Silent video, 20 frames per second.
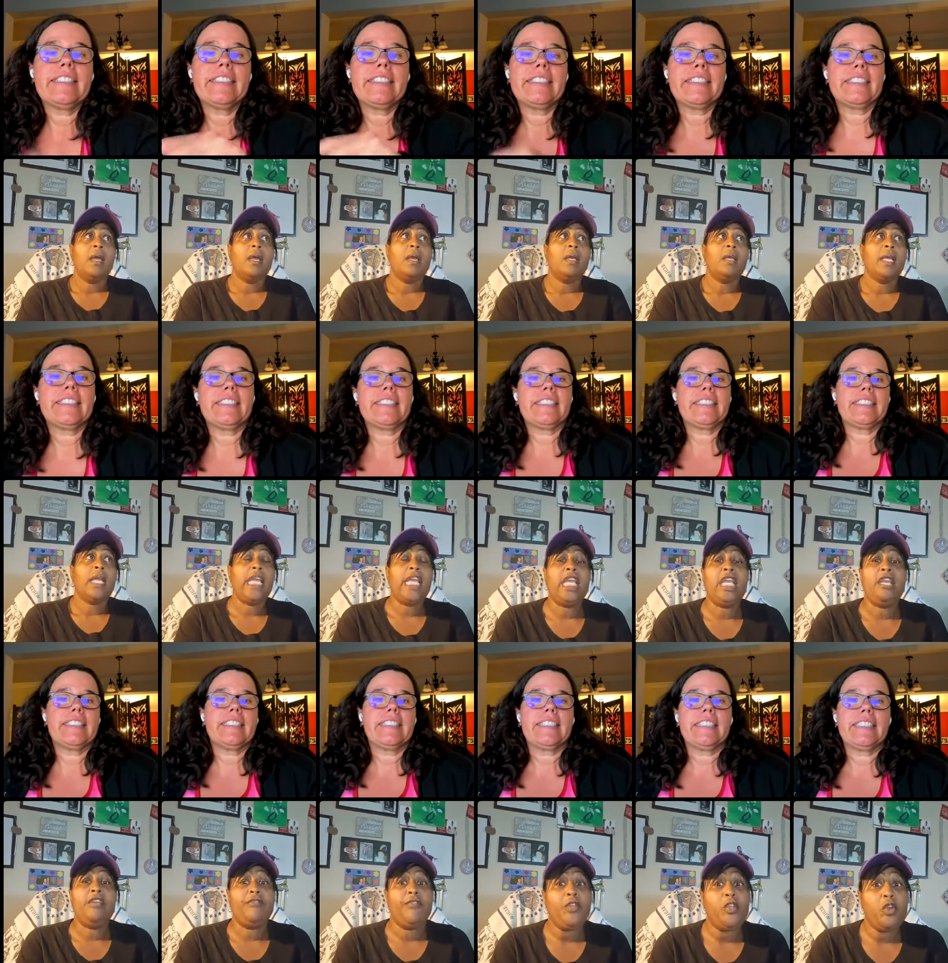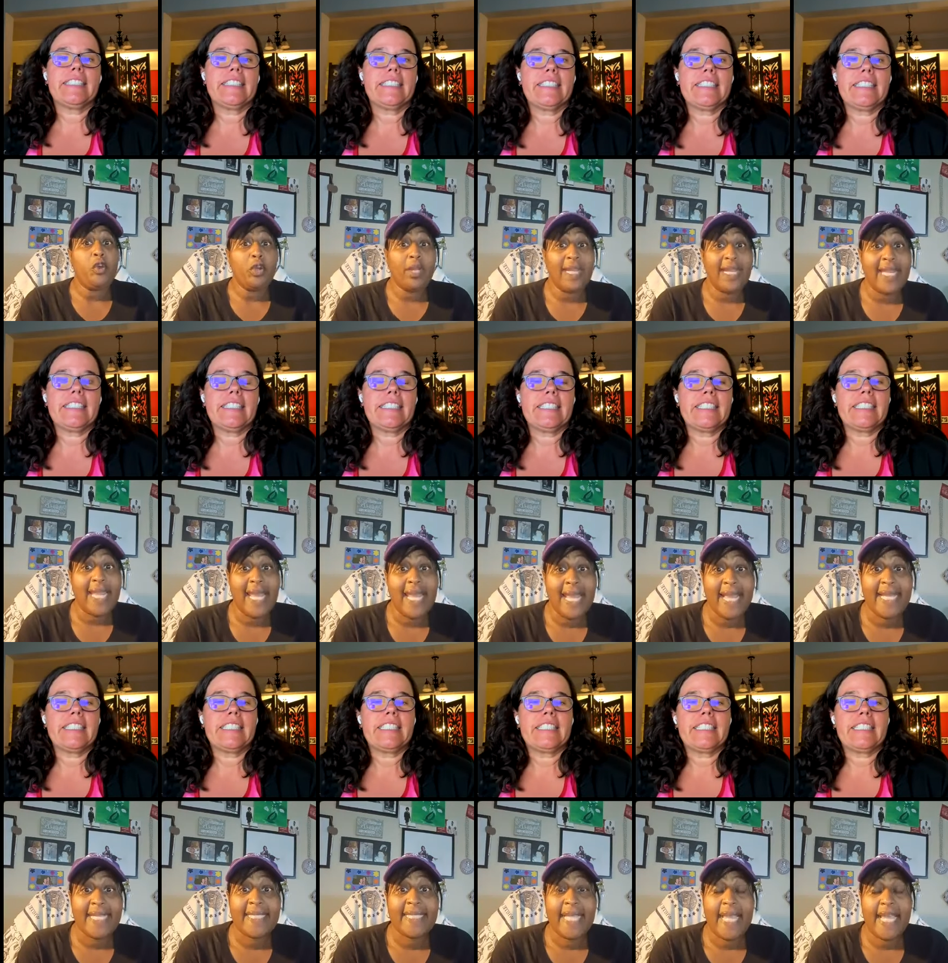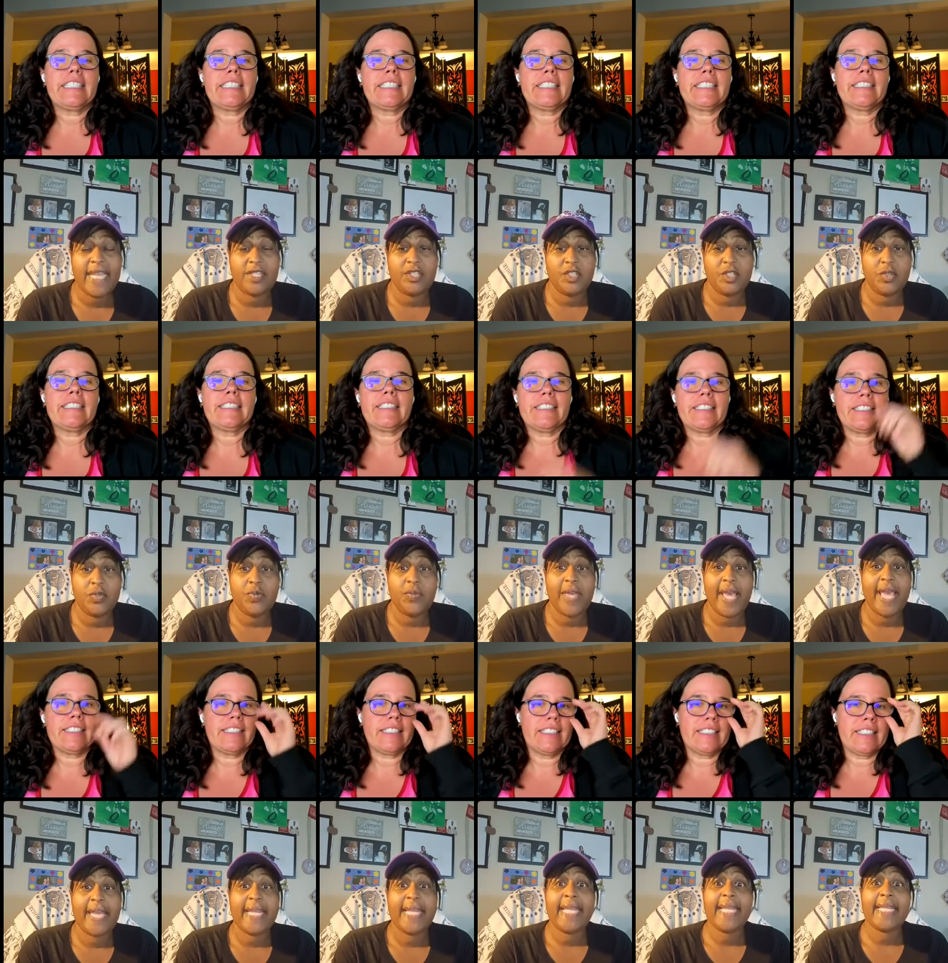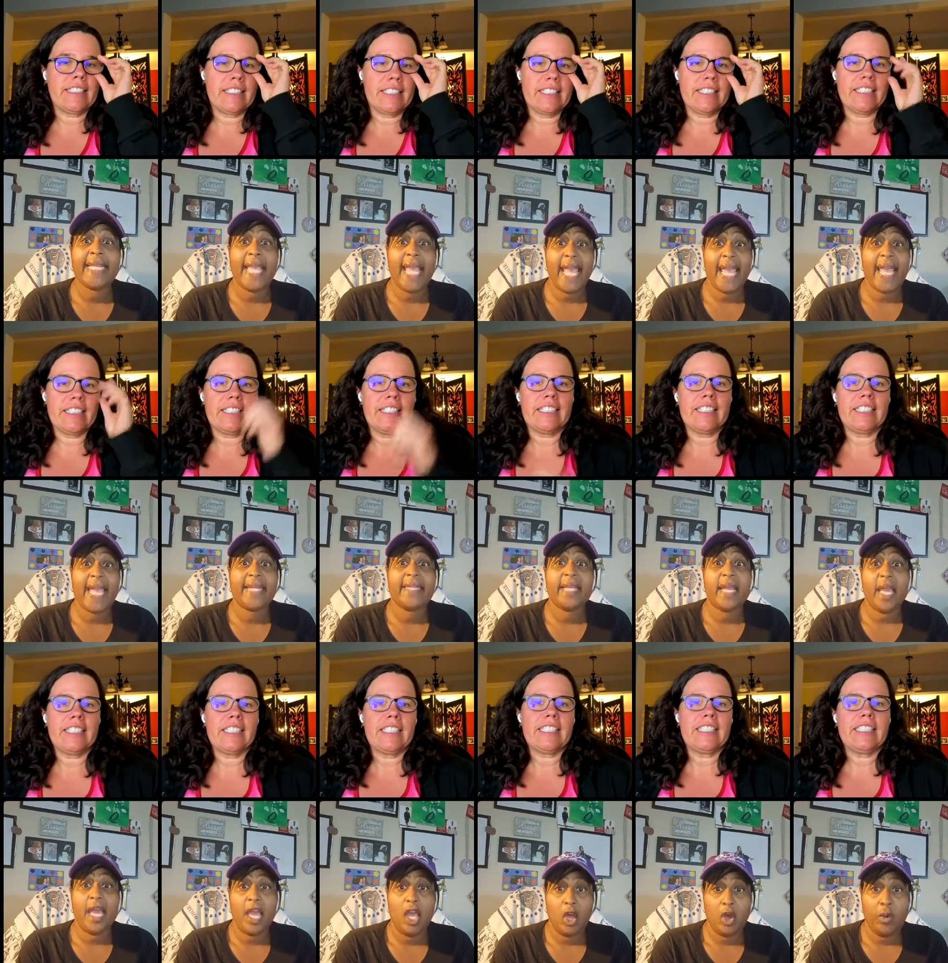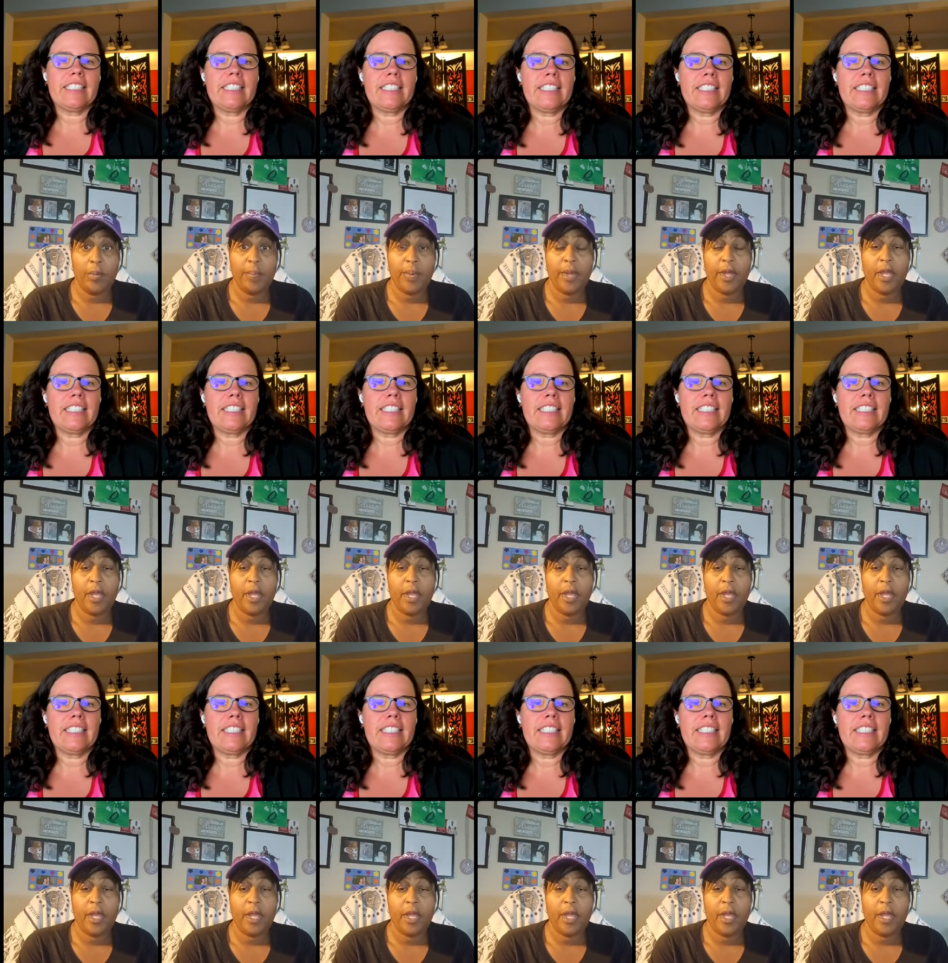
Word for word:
Speaker 1: If your legs can do that, it can help.